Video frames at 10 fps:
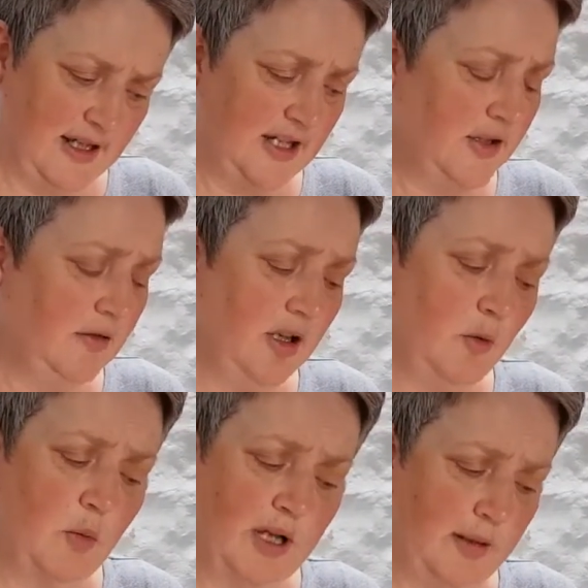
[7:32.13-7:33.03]
I don't know
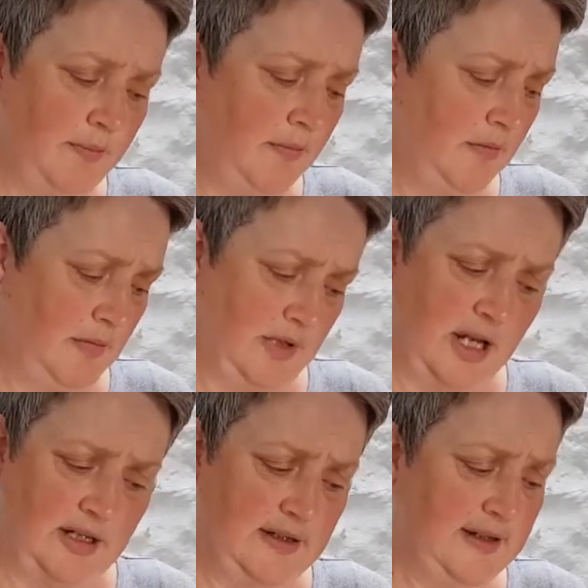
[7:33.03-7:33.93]
why
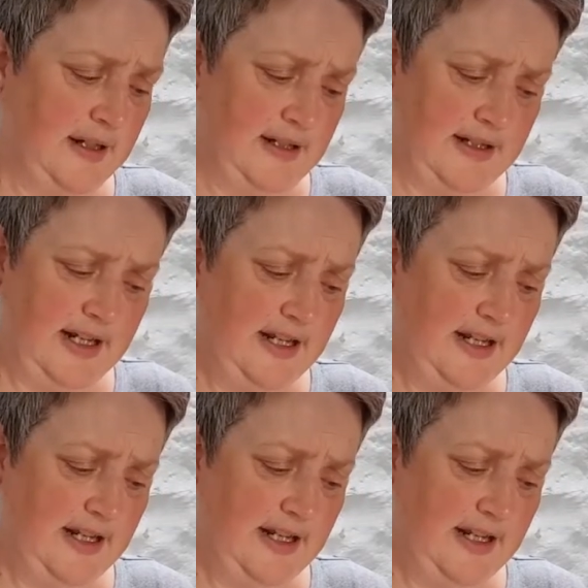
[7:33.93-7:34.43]
line 60